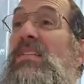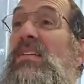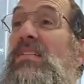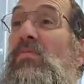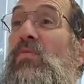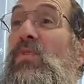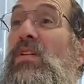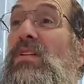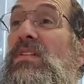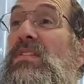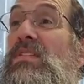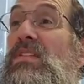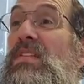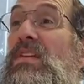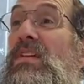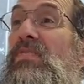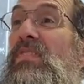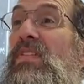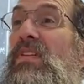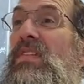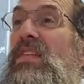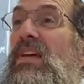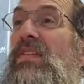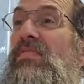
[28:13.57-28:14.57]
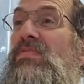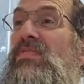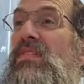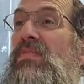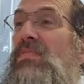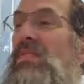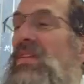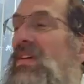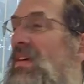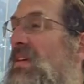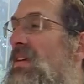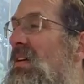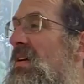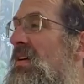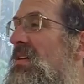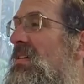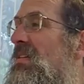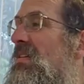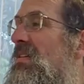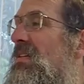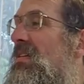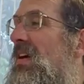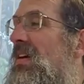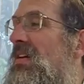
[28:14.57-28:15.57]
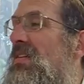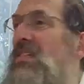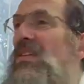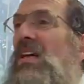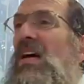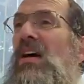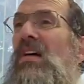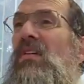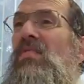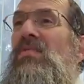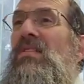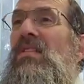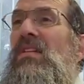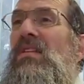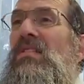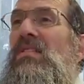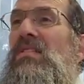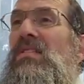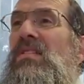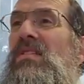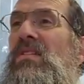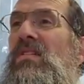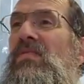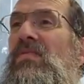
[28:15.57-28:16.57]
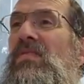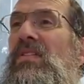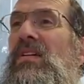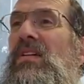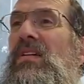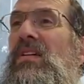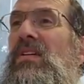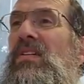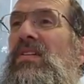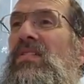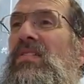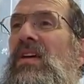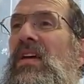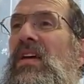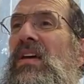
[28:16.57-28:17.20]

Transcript: I want to see if I left something nice out. Let's see over here.